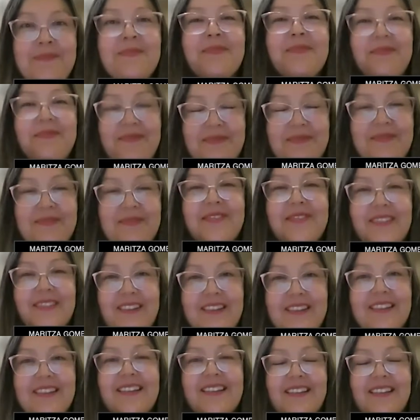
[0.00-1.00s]

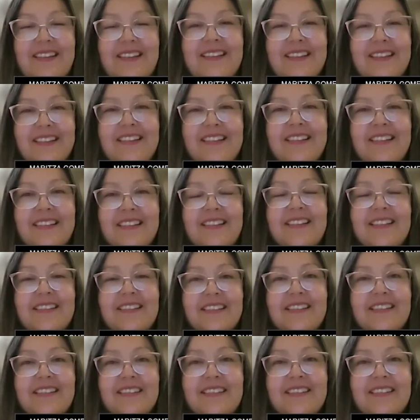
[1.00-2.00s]

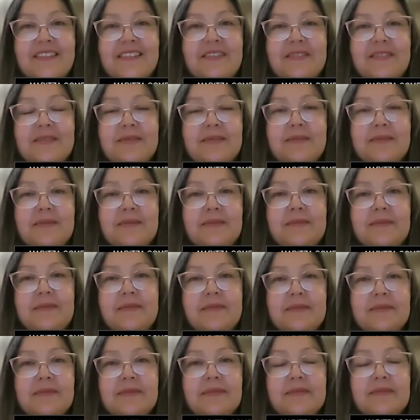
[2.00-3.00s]

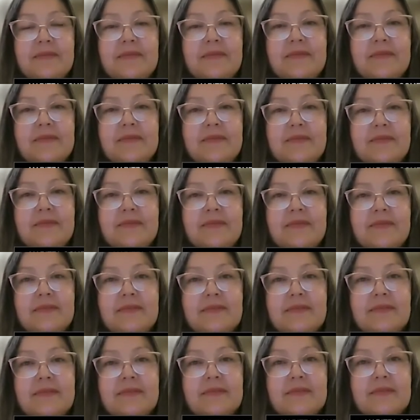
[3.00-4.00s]

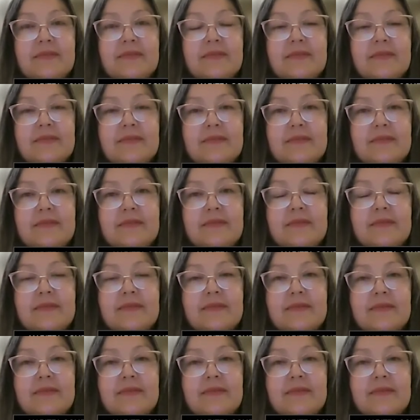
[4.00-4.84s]
[no speech]